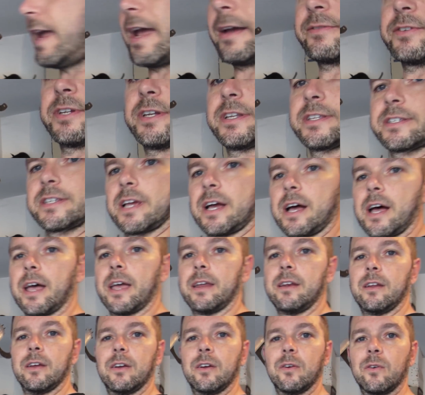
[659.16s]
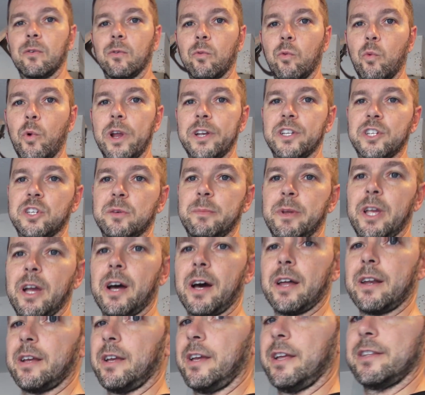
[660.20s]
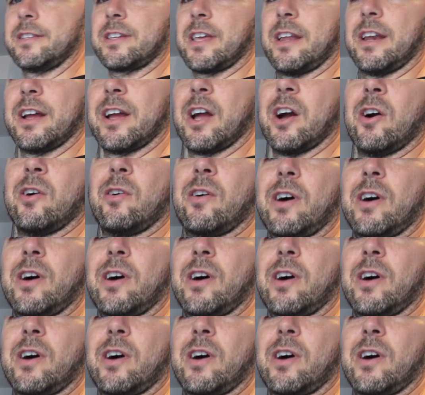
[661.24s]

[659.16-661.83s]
have to decide which Miata it's going to go